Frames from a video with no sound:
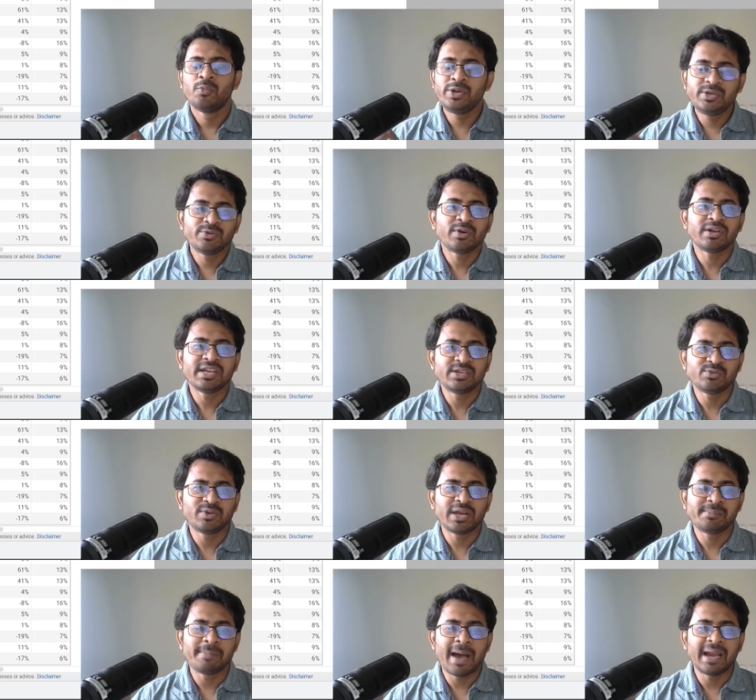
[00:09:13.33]
We do not need to
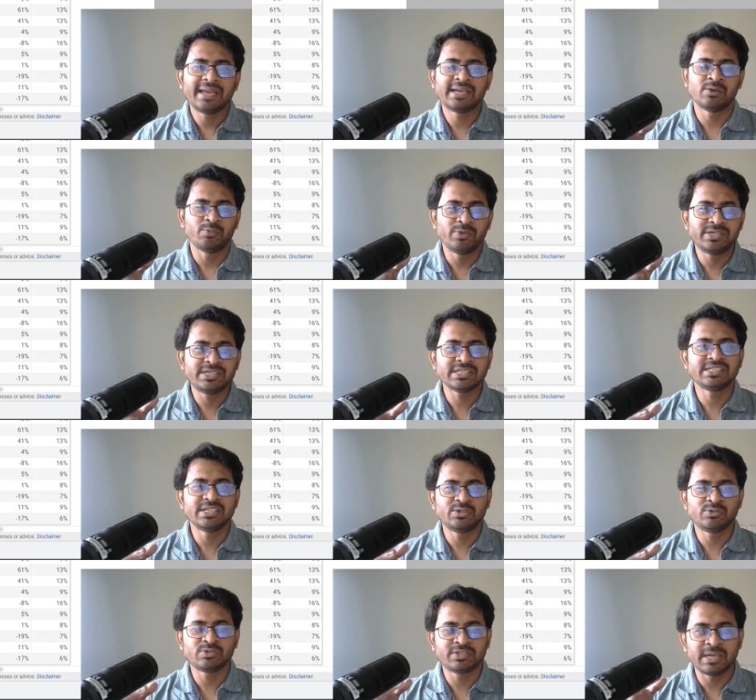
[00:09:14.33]
get panicked. We just
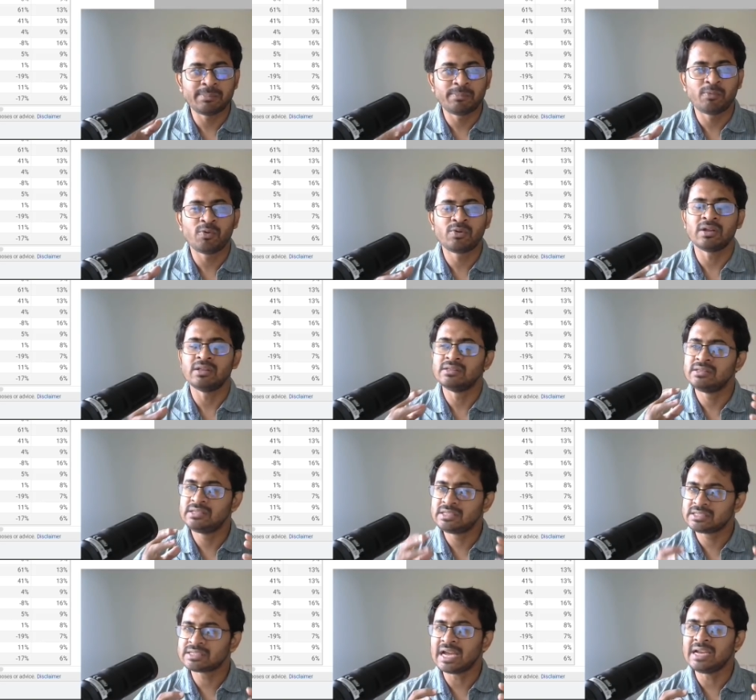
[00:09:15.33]
need to stay put.
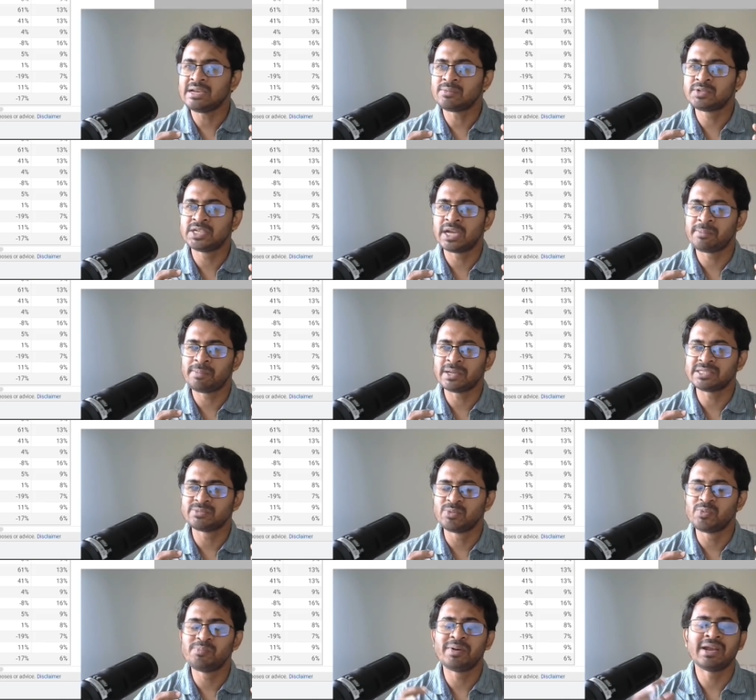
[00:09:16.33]
This kind of share price
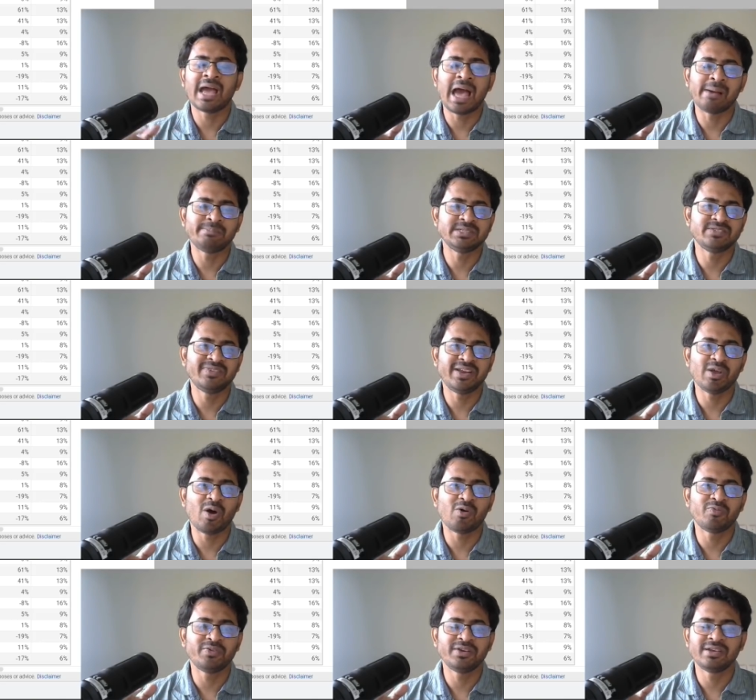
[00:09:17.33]
movement happens very
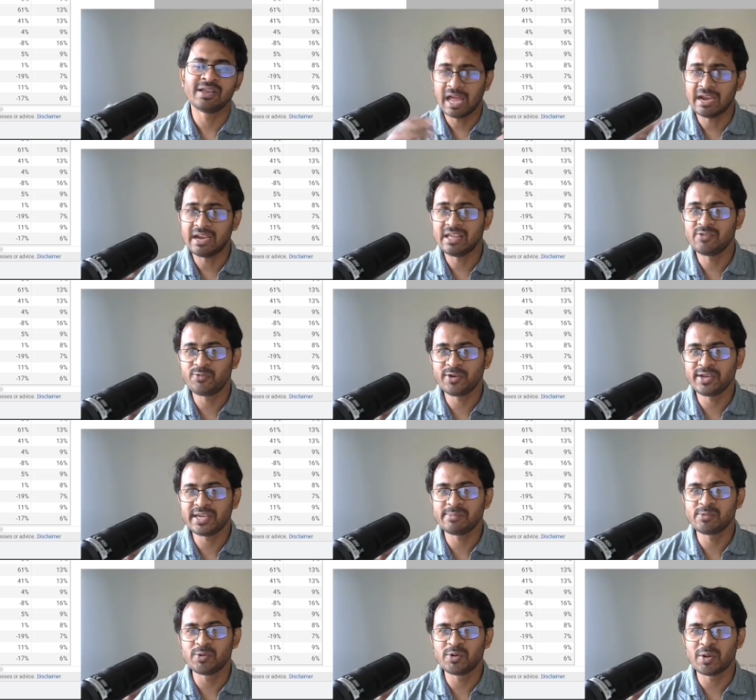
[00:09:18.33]
often, and if we
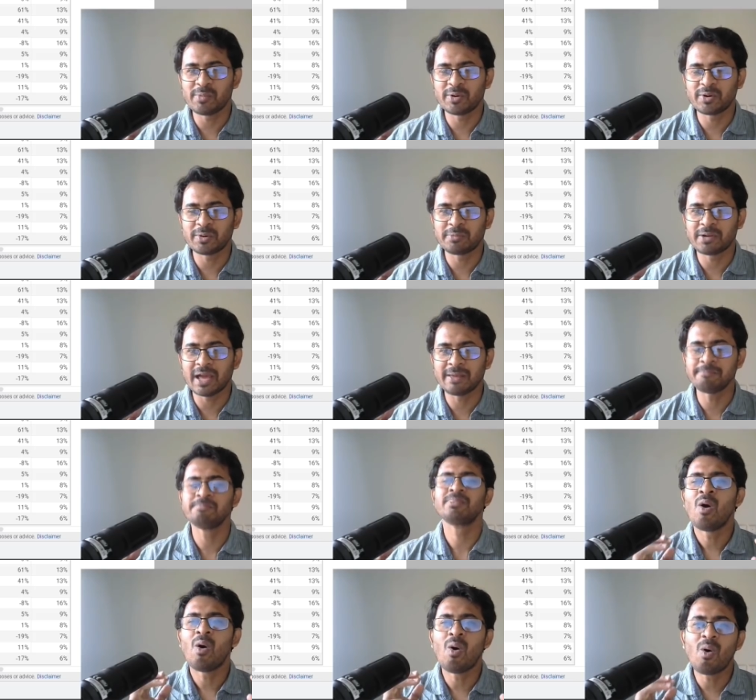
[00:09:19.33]
give good amount of time,
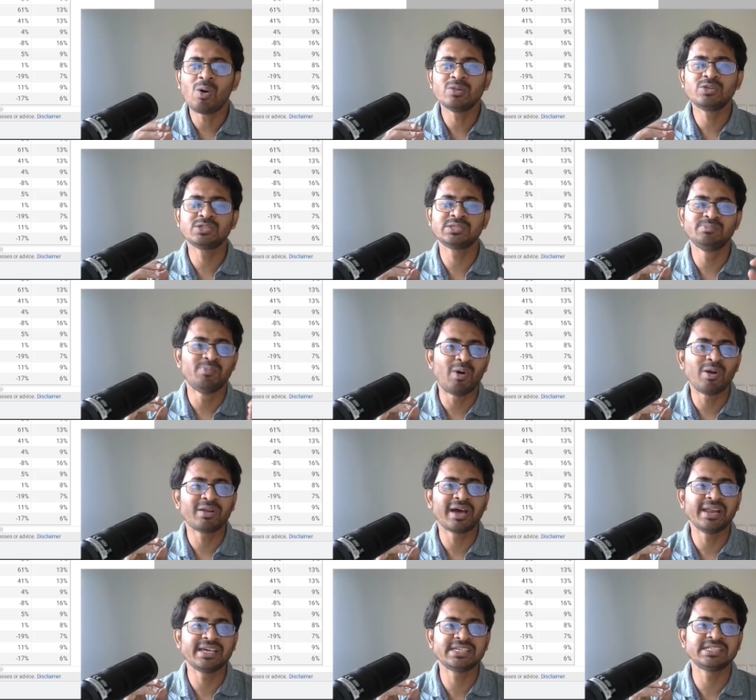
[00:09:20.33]
all the small
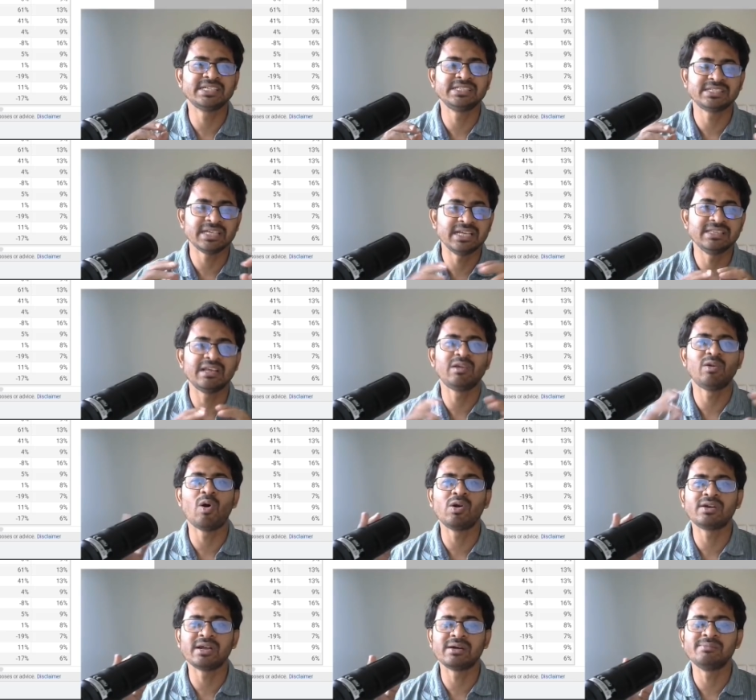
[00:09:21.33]
corrections in the
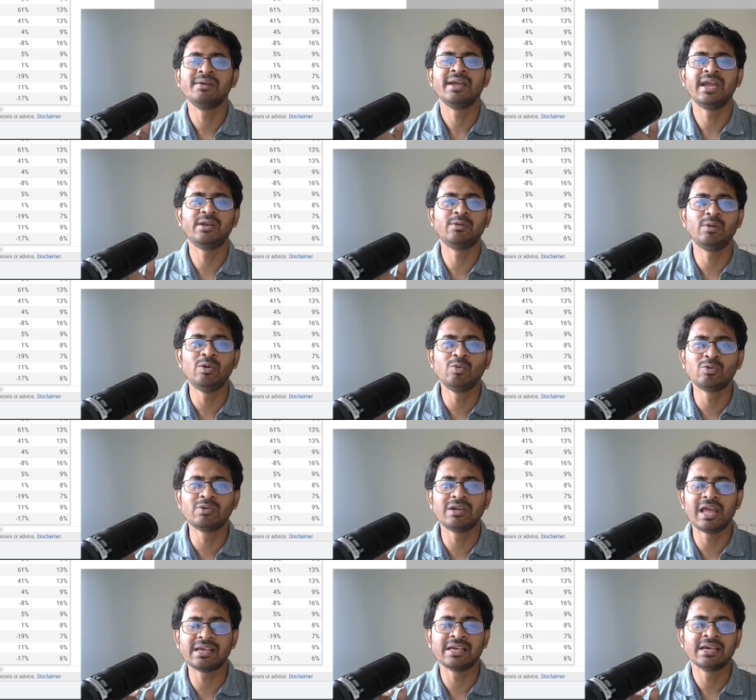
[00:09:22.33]
long term, it will look
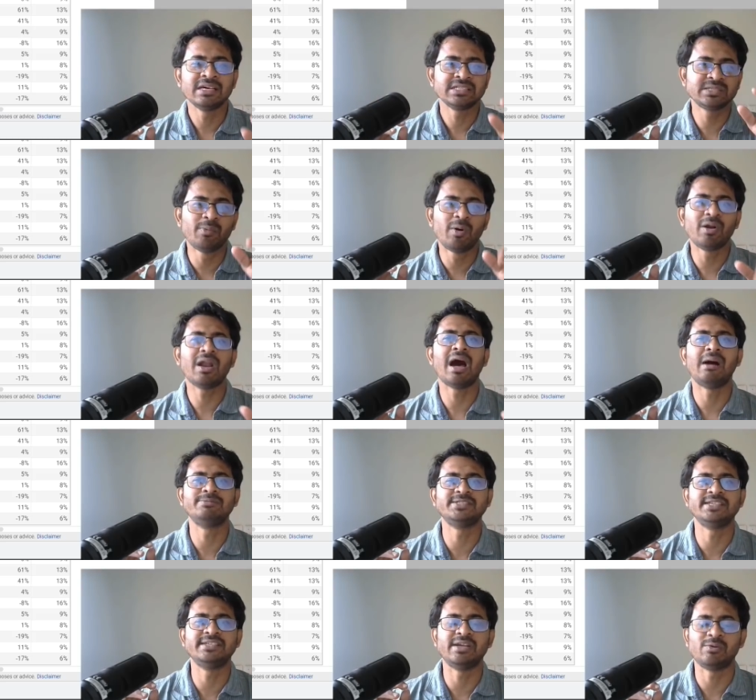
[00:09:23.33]
like small
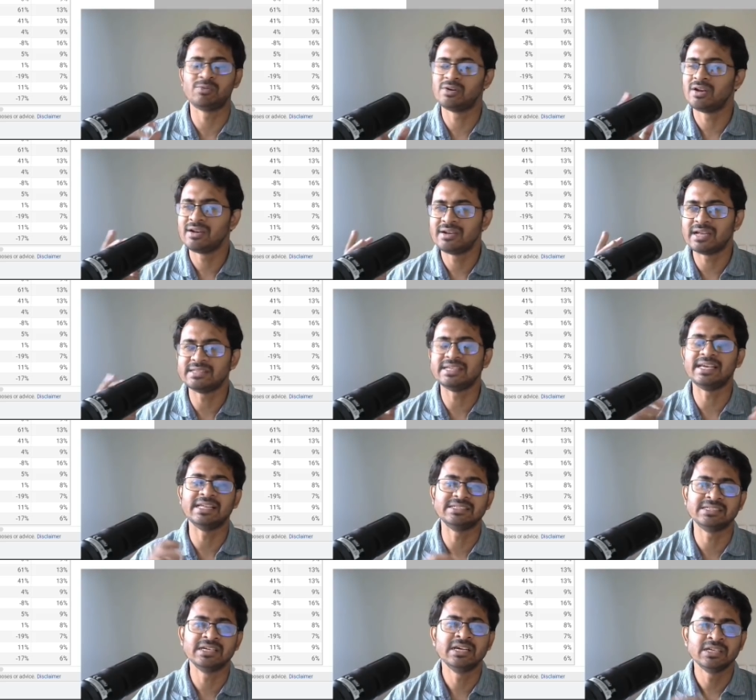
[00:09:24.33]
ups and downs, nothing
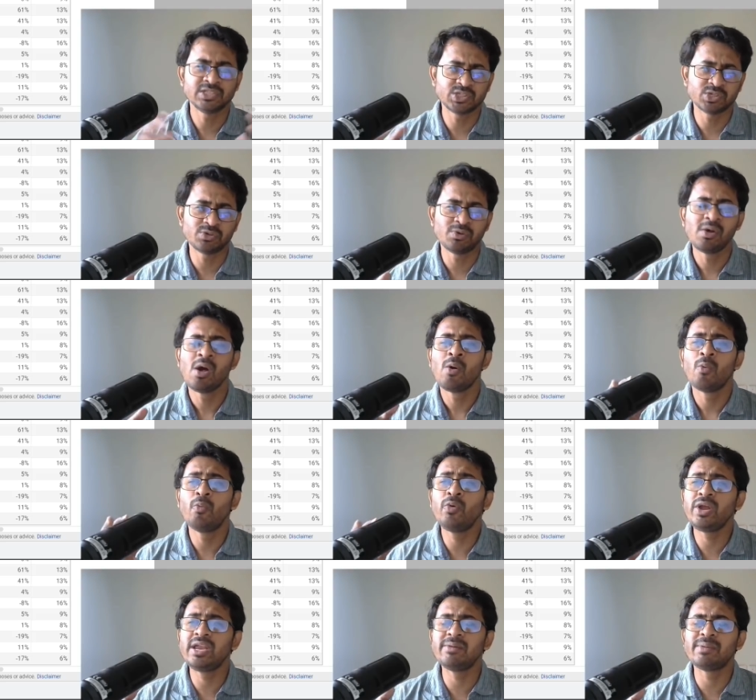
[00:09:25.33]
else. So
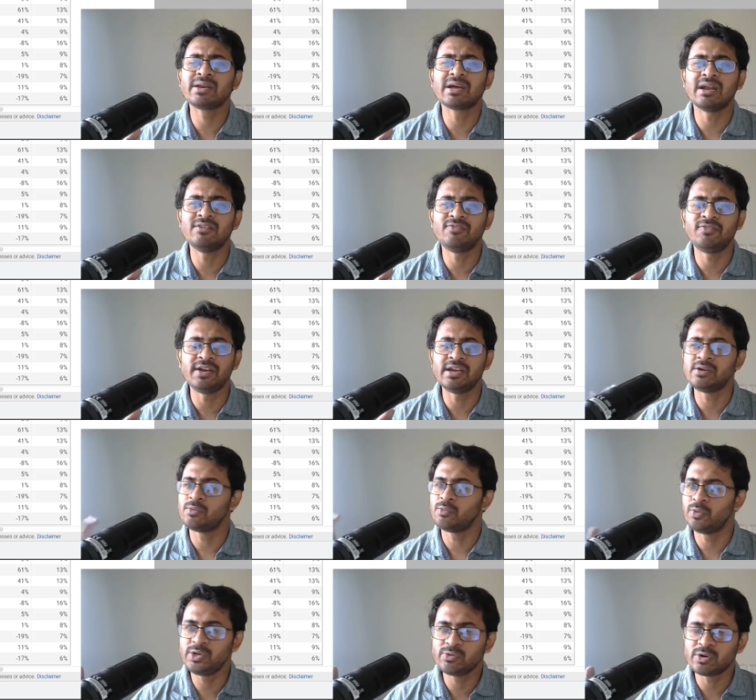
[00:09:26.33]
we remain
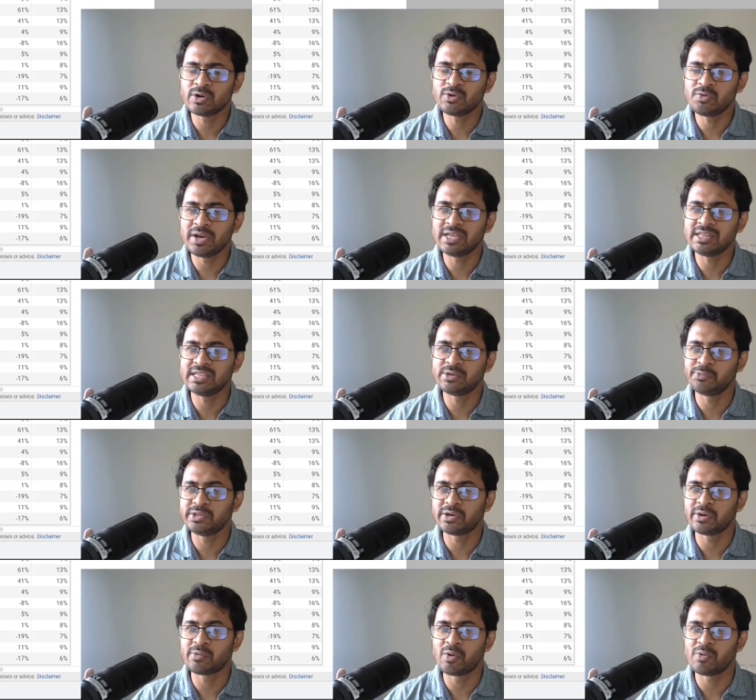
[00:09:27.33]
confident. We do not do anything
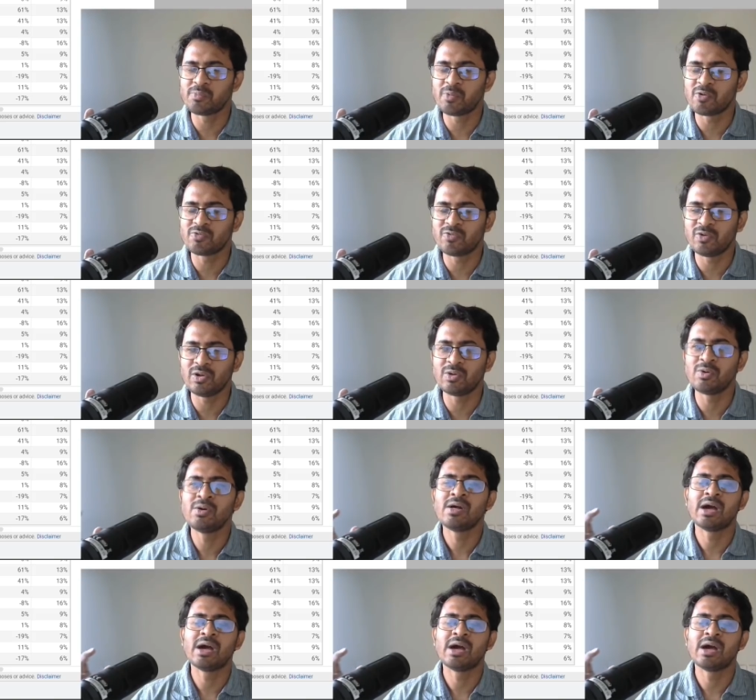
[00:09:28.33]
with our own portfolio.